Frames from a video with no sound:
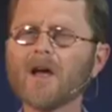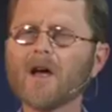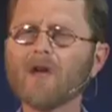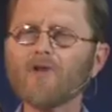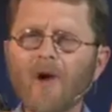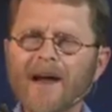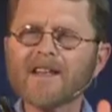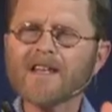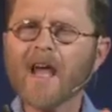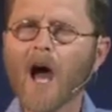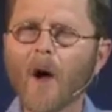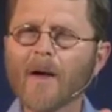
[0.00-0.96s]
right
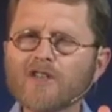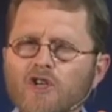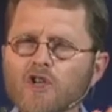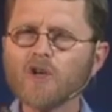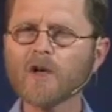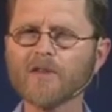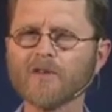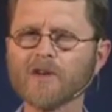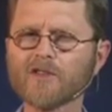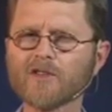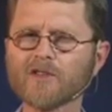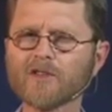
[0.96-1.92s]
now, as you look at
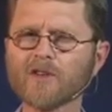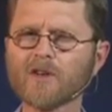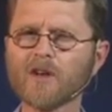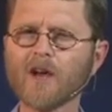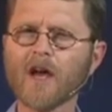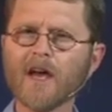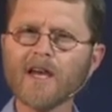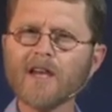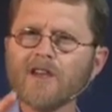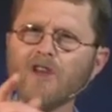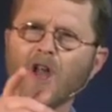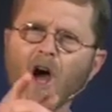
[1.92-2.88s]
this,
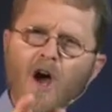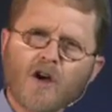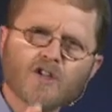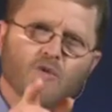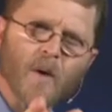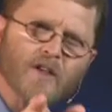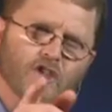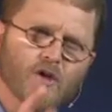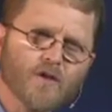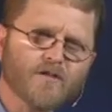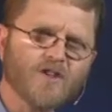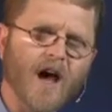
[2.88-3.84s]
He knows what
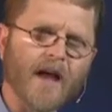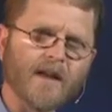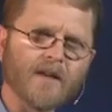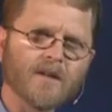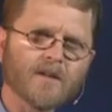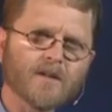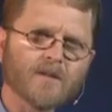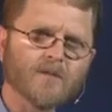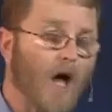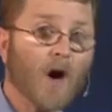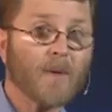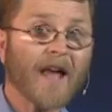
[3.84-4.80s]
you've done.
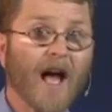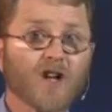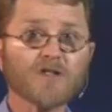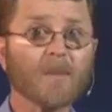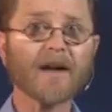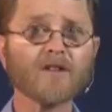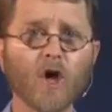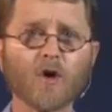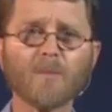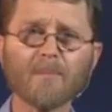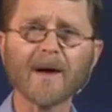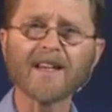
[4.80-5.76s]
Nobody else might know,
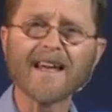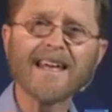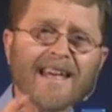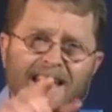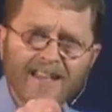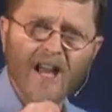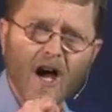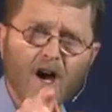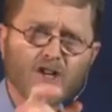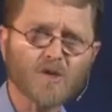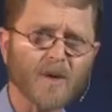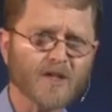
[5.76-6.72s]
but He
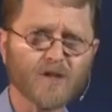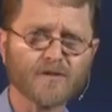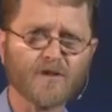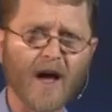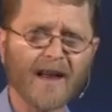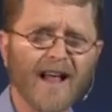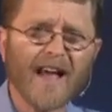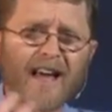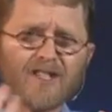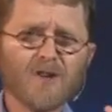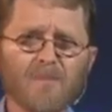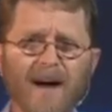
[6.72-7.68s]
knows what you've done.
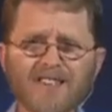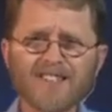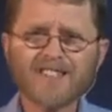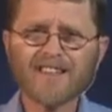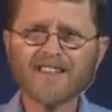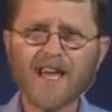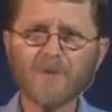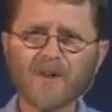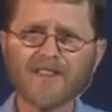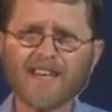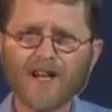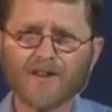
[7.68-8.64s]
And you might sit there
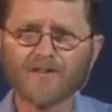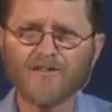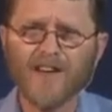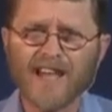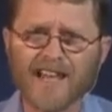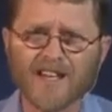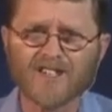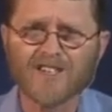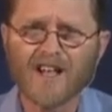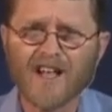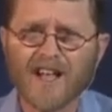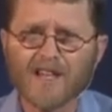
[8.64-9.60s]
with guilt feelings.
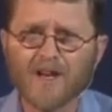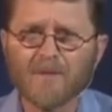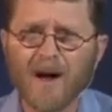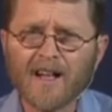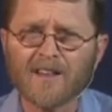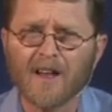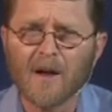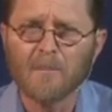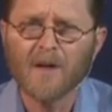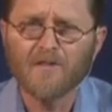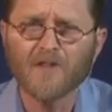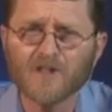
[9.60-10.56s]
You might
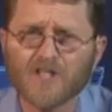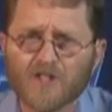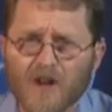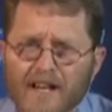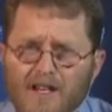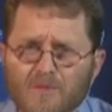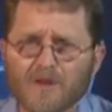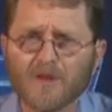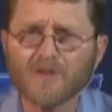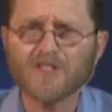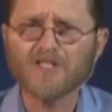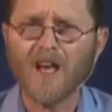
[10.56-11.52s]
be frustrated with
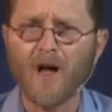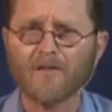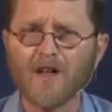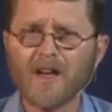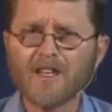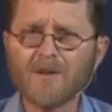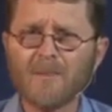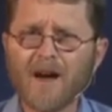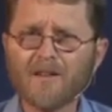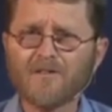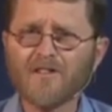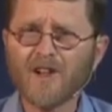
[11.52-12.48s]
yourself. You
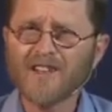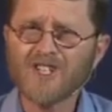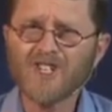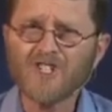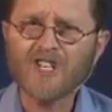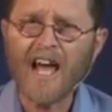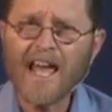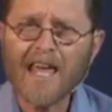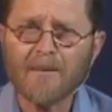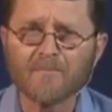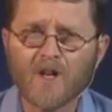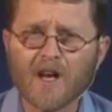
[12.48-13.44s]
might feel
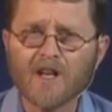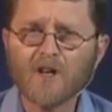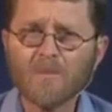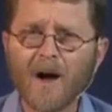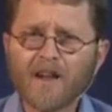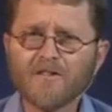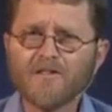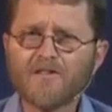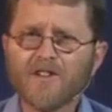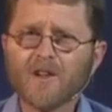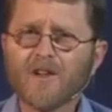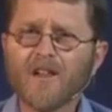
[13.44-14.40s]
ashamed. You might
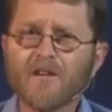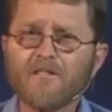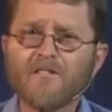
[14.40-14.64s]
feel